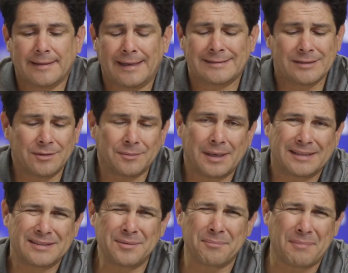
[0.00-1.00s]
I still I
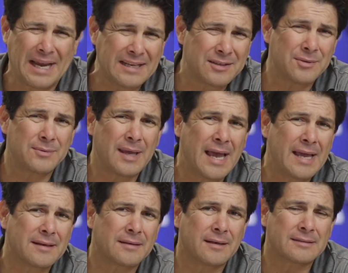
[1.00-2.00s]
still might do
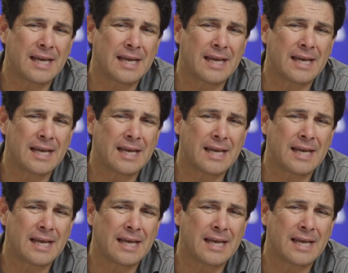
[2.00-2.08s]
that